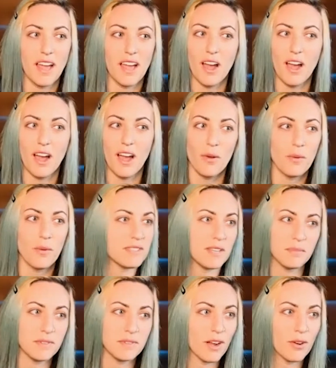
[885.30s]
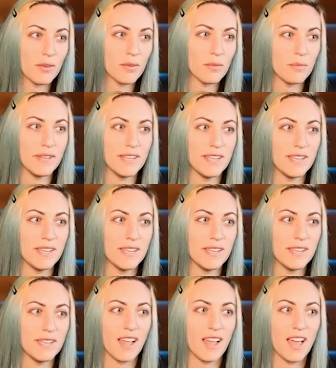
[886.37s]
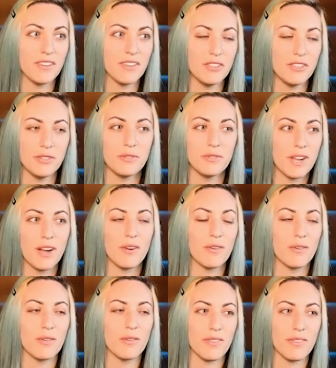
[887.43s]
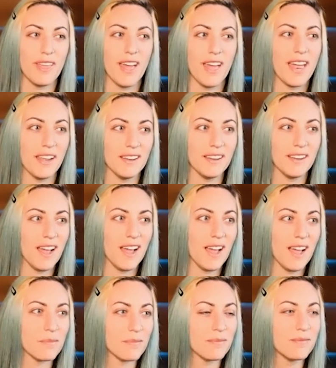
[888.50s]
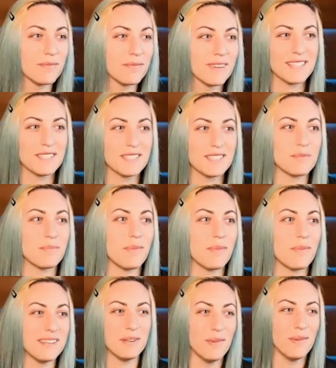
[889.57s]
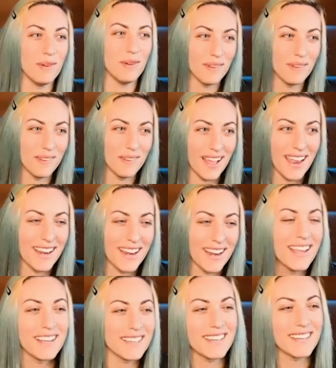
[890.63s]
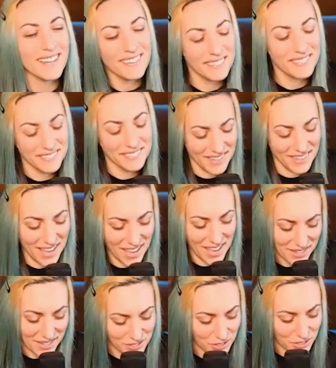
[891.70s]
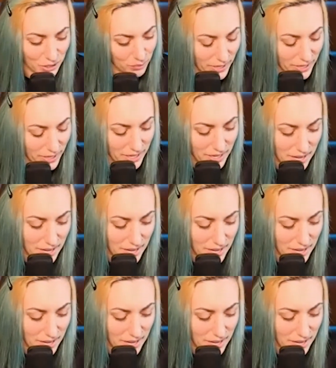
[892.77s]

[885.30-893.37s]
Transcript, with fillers: I always tiptoe because I do know that I'm expendable at, you know, at a certain point.